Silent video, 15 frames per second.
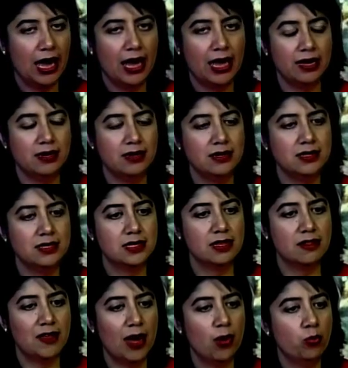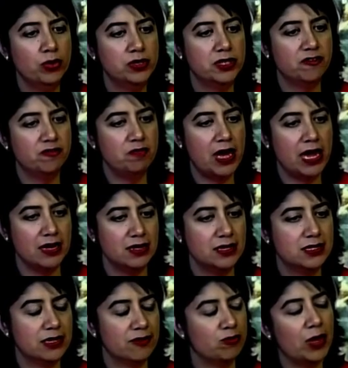And that would have
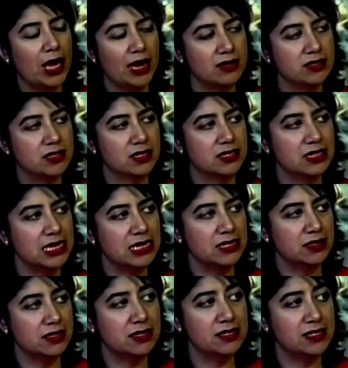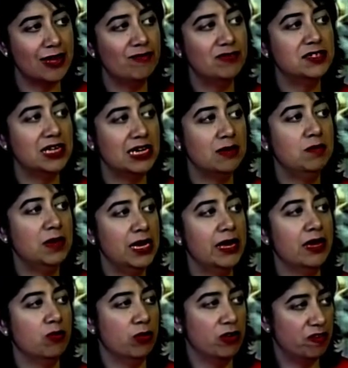meant, if we hadn't succeeded, that 17
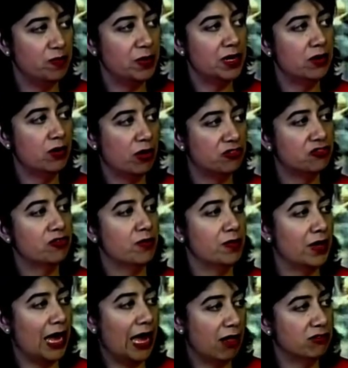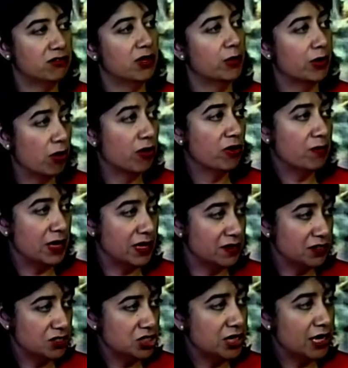million would have been lost from the Hounslow economy mm
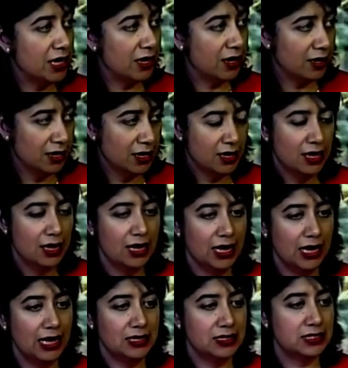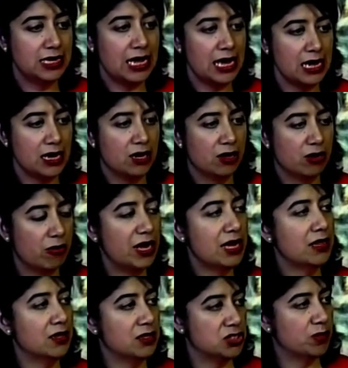-hmm. this year. Mm -hmm. It's a
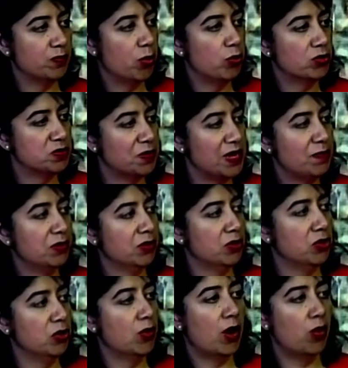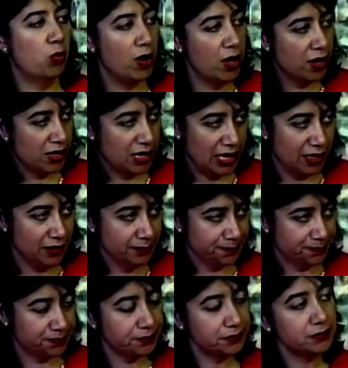credit that supports people who are working mm
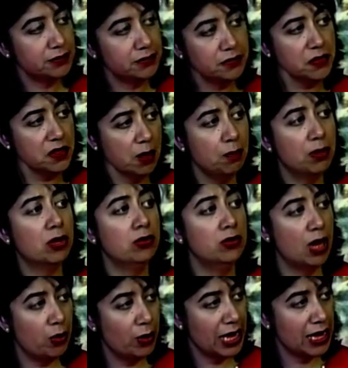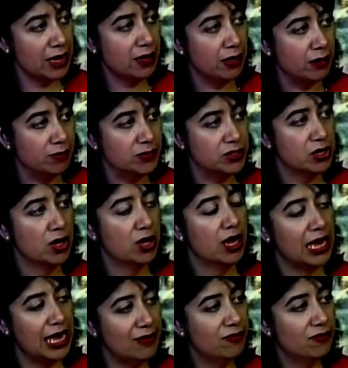-hmm. but on lower incomes,
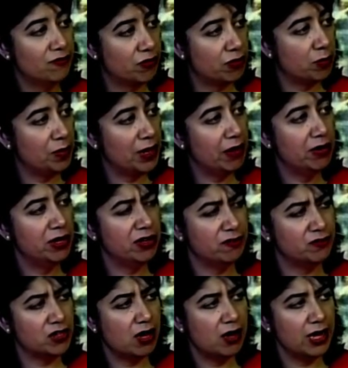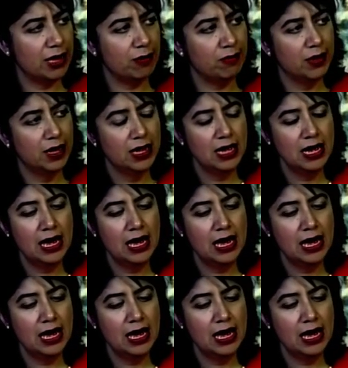mm-hmm. even for a period of time.